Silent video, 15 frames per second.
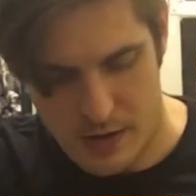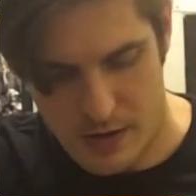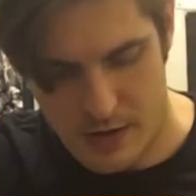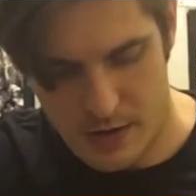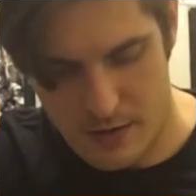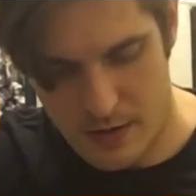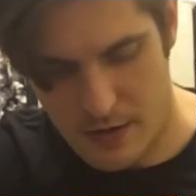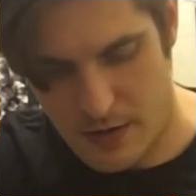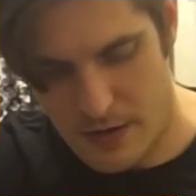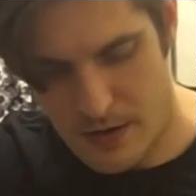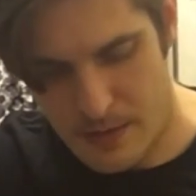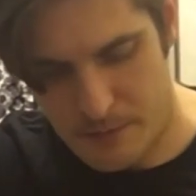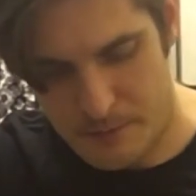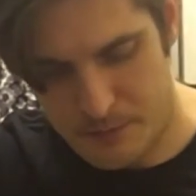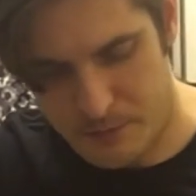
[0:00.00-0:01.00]
And
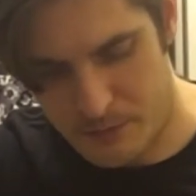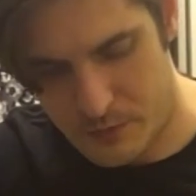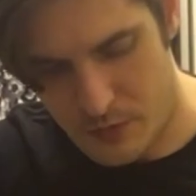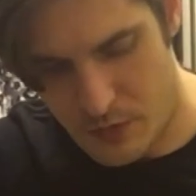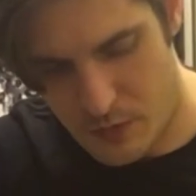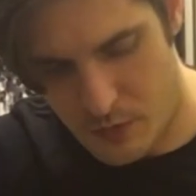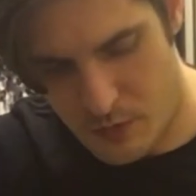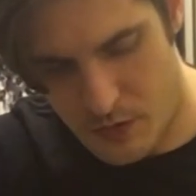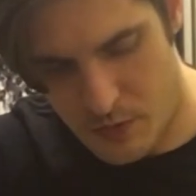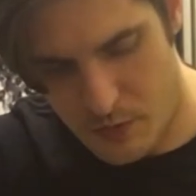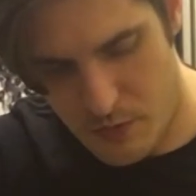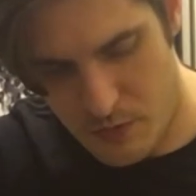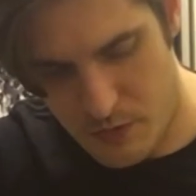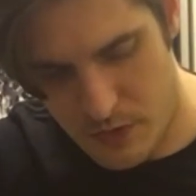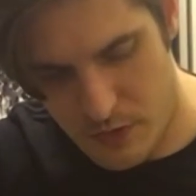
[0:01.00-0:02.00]

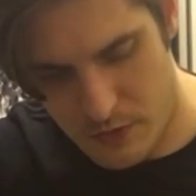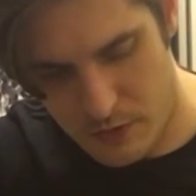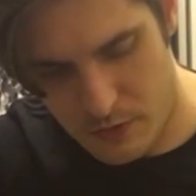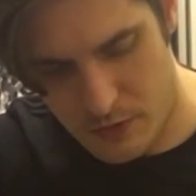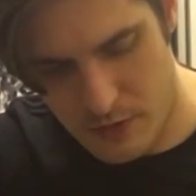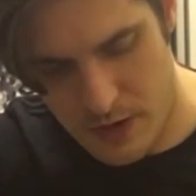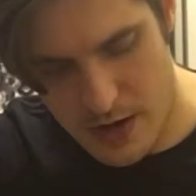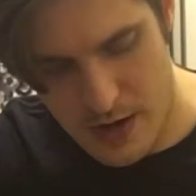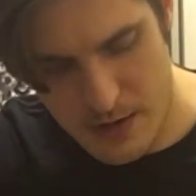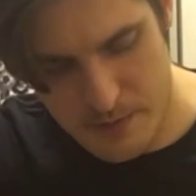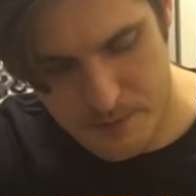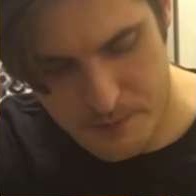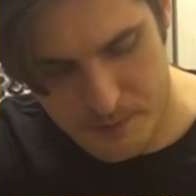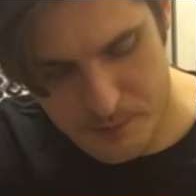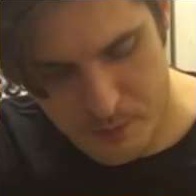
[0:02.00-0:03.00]
what we got today
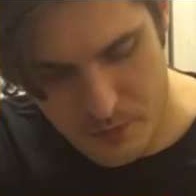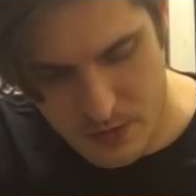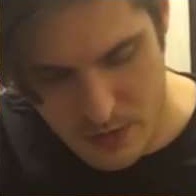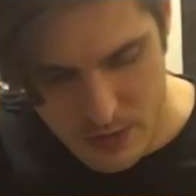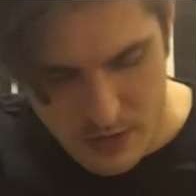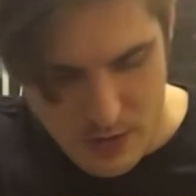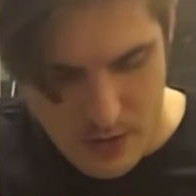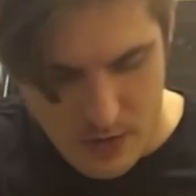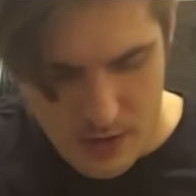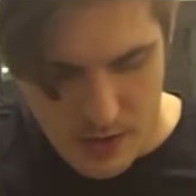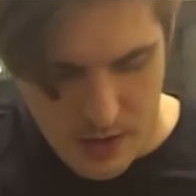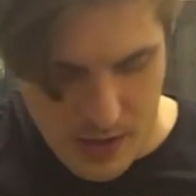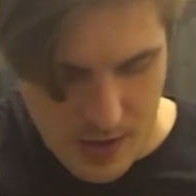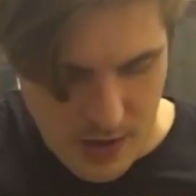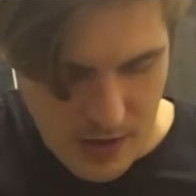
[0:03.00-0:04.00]

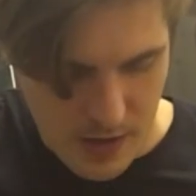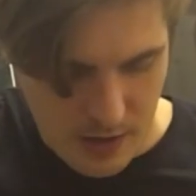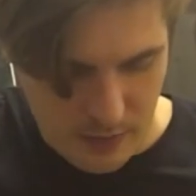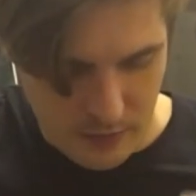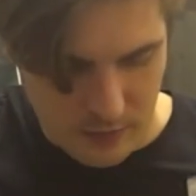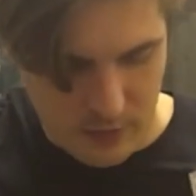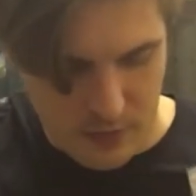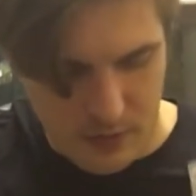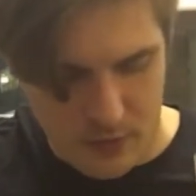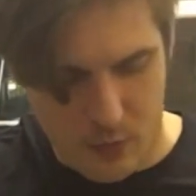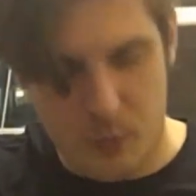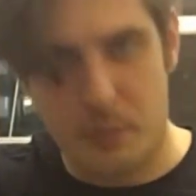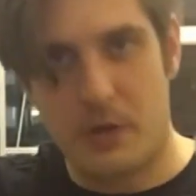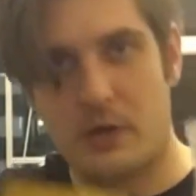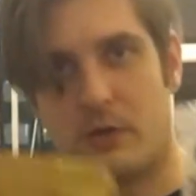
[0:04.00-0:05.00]
is a
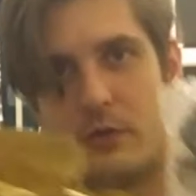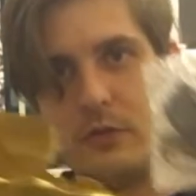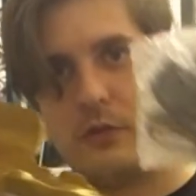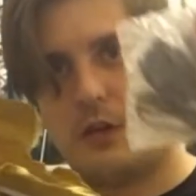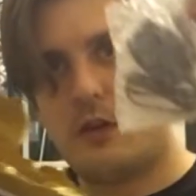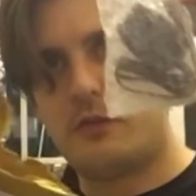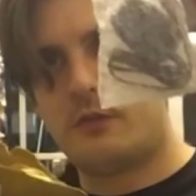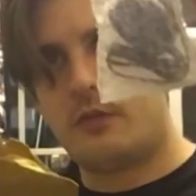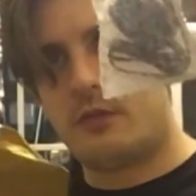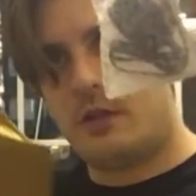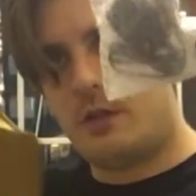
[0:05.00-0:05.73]
whole bunch of stuff, so